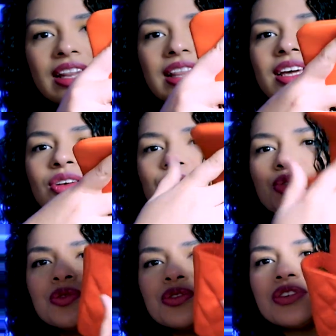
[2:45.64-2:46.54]
a little
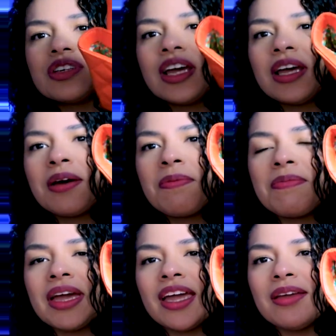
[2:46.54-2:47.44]
tour.
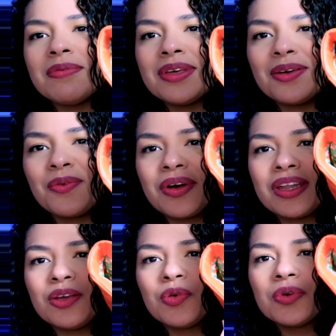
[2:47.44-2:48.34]
Maybe
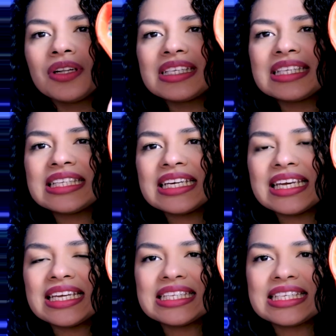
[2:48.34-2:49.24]
when you will see
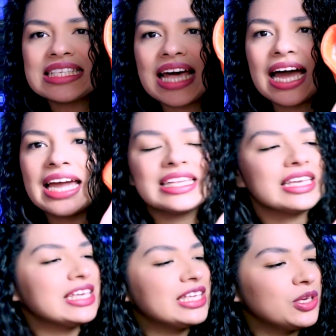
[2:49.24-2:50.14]
inside,
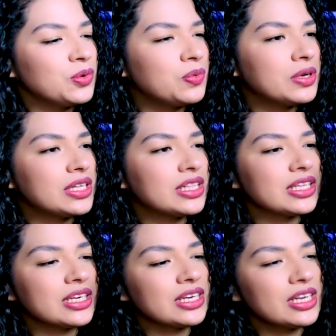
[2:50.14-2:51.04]
you will